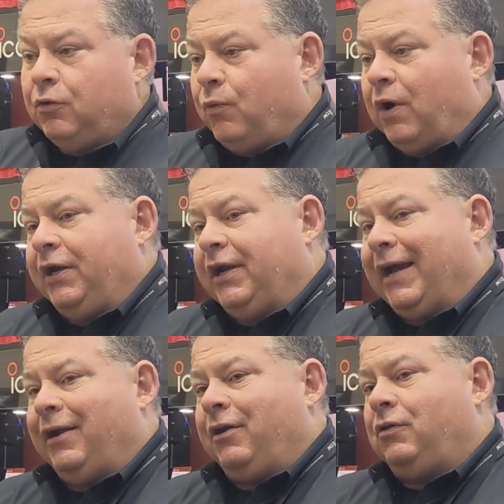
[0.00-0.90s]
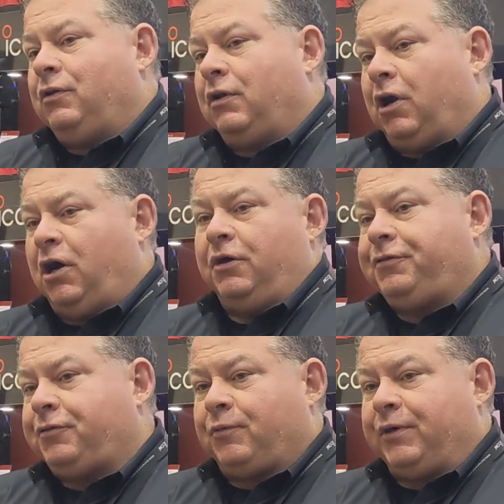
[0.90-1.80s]
Right now, all
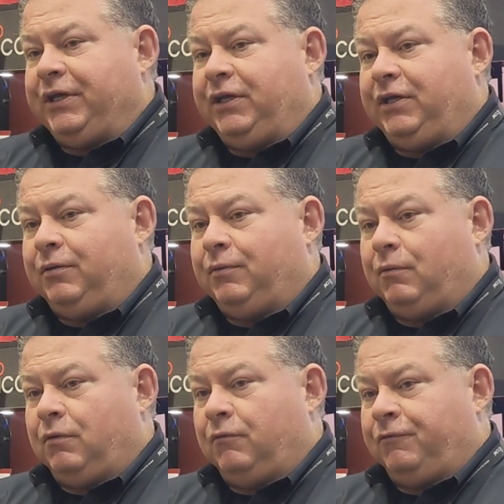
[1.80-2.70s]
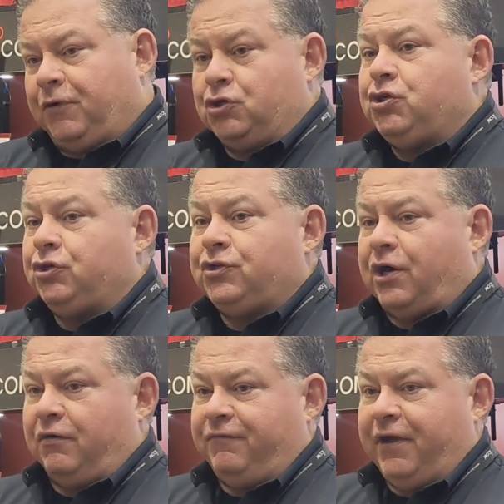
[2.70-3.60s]
three versions
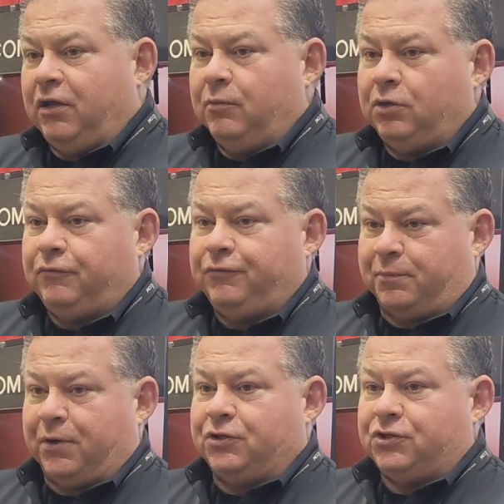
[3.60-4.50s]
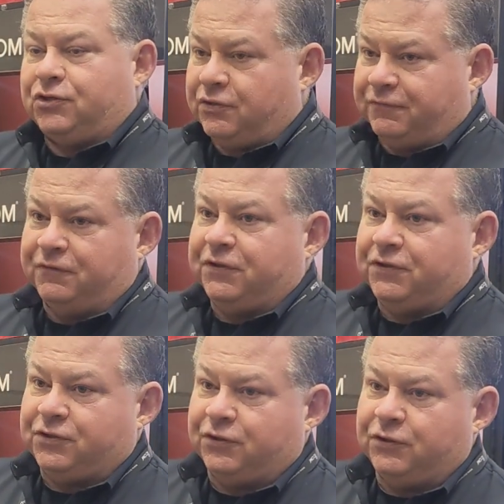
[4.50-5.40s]
are available for purchase, the
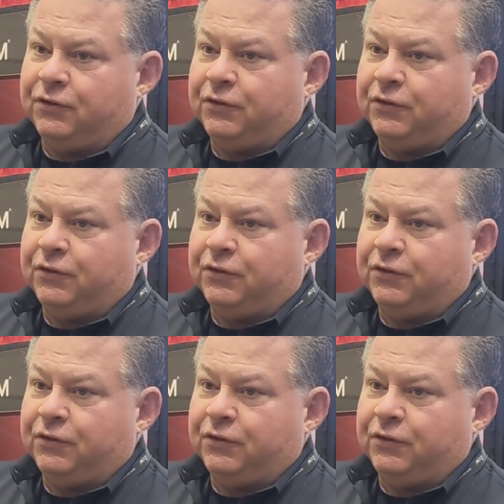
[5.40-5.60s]
52,